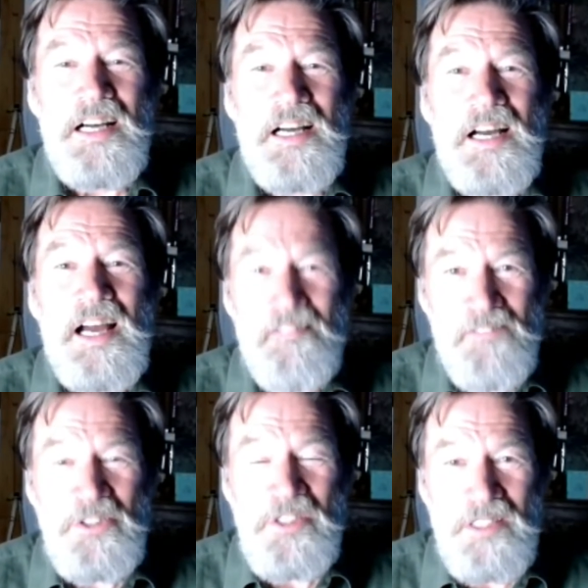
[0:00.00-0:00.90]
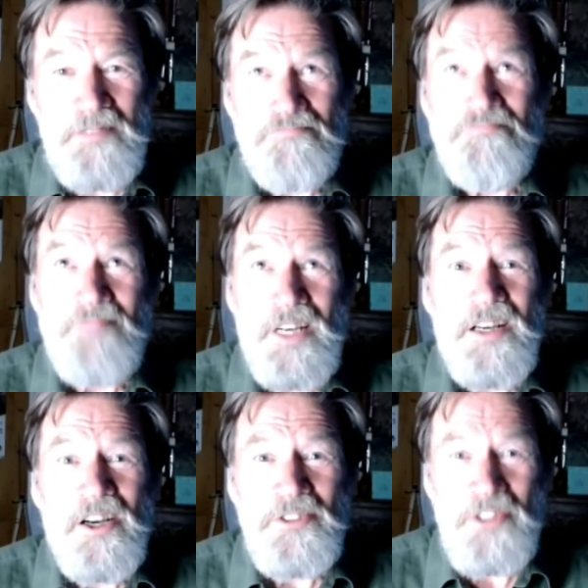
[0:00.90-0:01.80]
have visited
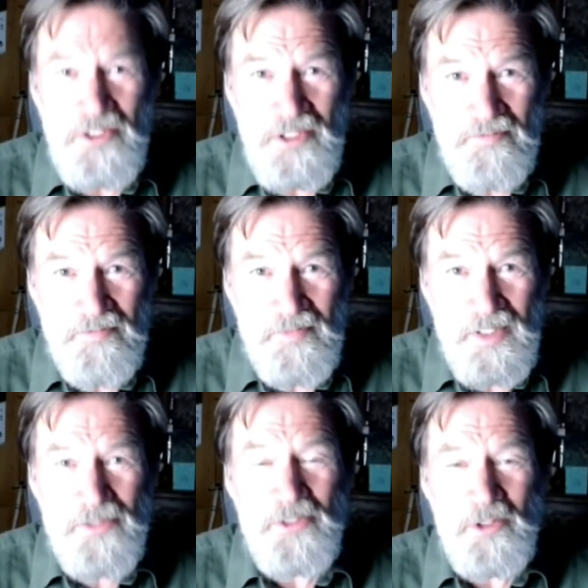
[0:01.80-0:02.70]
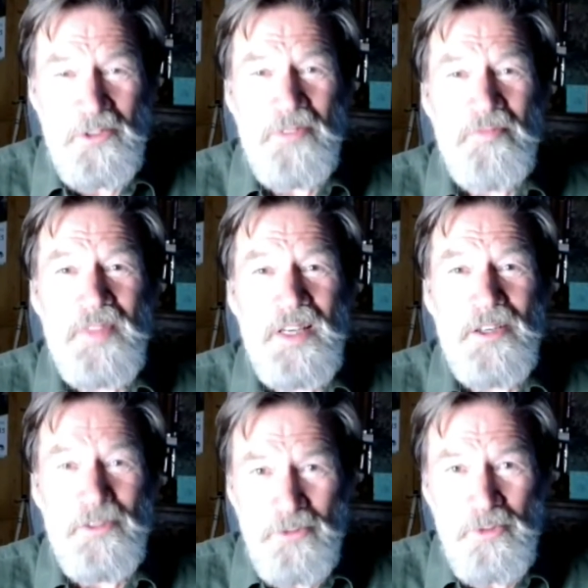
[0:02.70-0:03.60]
hundreds of zoos,
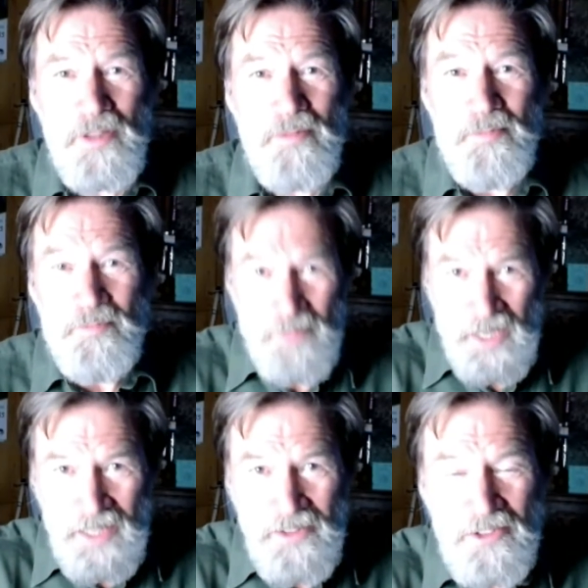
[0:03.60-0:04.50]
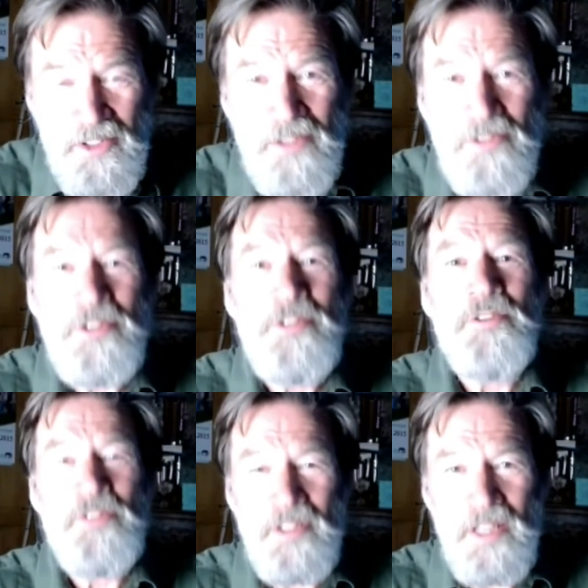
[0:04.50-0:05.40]
often with behind the scenes
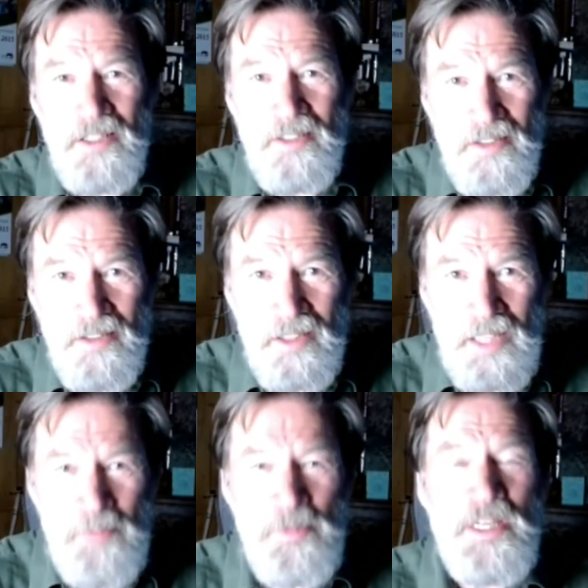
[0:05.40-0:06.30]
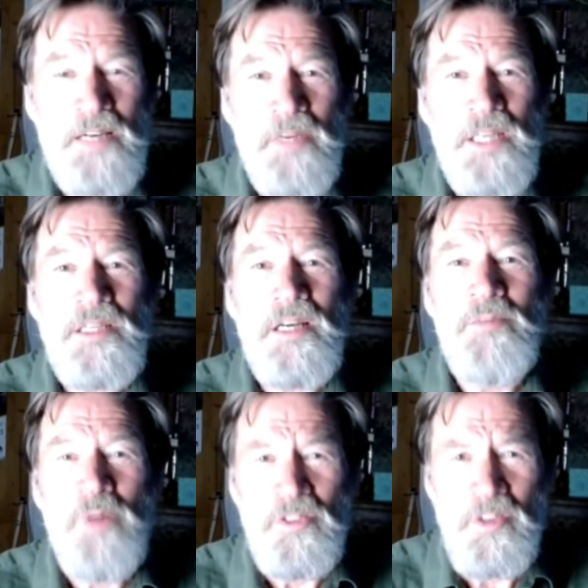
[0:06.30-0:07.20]
tours, and the keepers I meet are
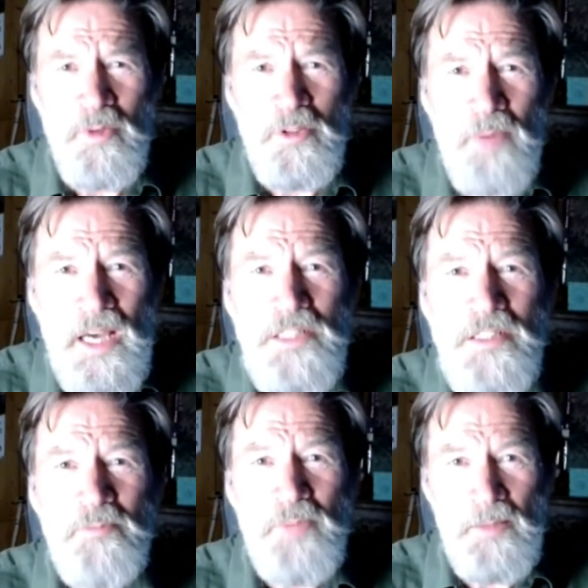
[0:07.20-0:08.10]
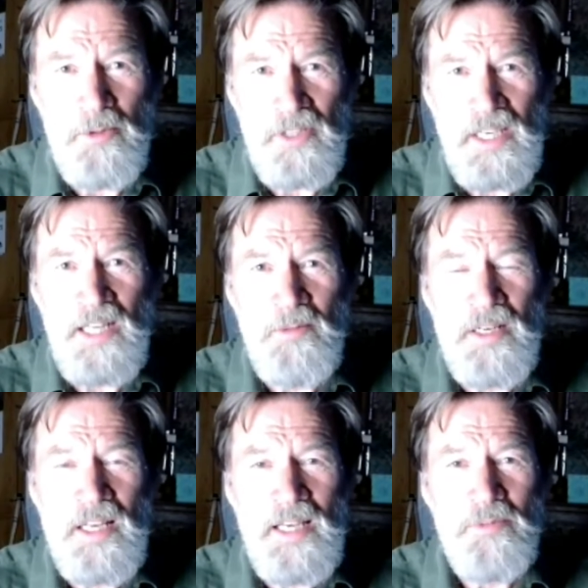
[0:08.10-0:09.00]
amongst the most passionate people who care
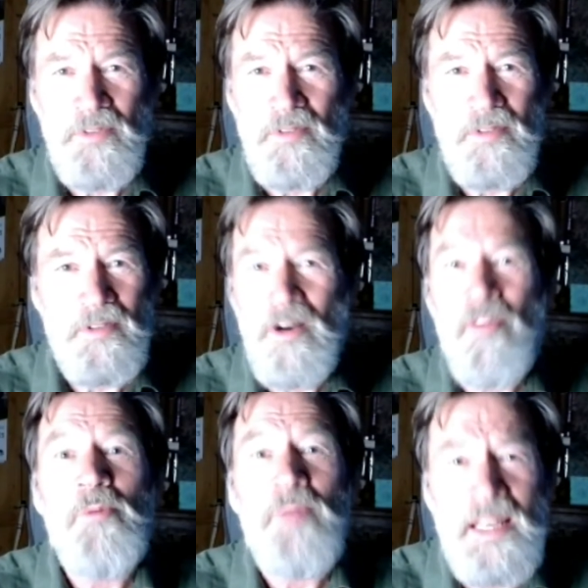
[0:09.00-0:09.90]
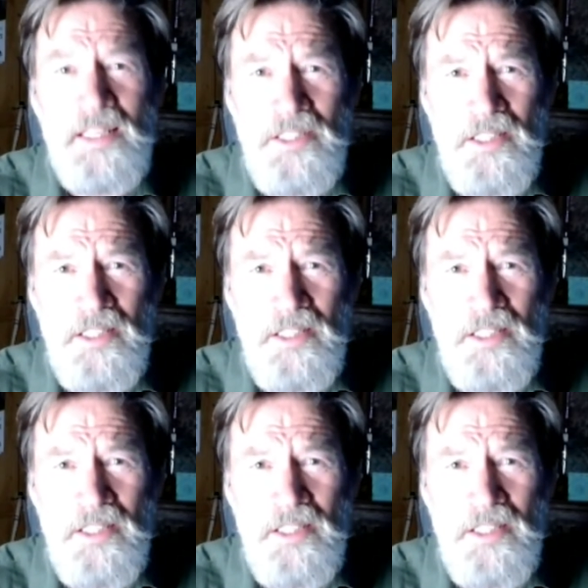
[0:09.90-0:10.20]
about apes on the planet.